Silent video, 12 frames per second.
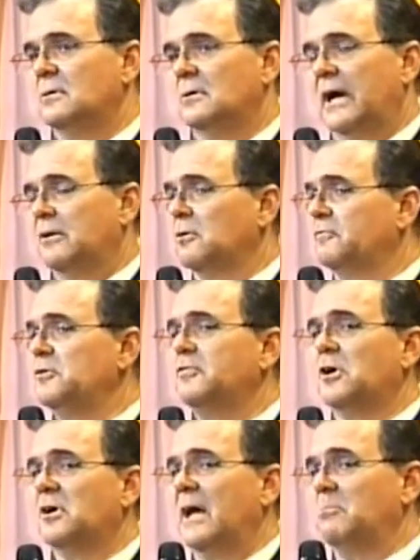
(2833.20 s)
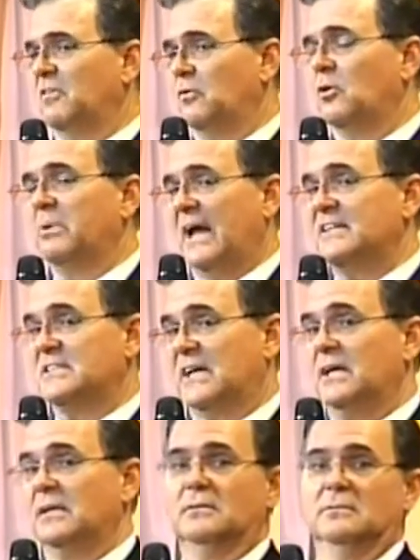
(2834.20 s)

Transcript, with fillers: I don't know if you've heard that before, but I said it.